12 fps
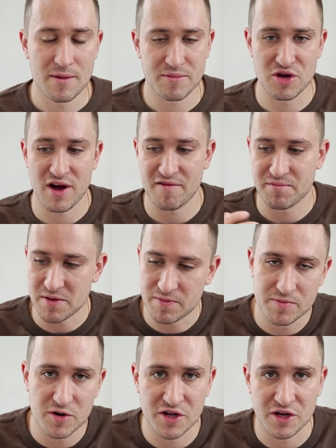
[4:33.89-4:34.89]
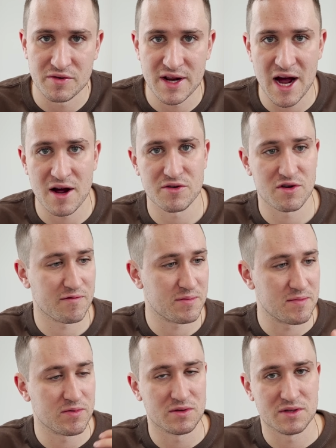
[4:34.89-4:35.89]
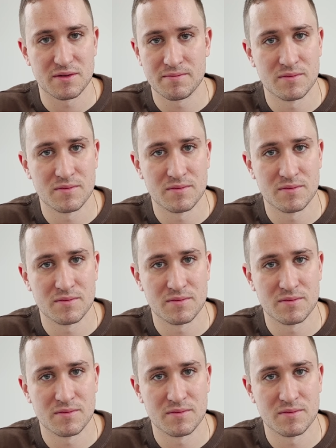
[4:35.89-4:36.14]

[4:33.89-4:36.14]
but you have people putting you down, you have people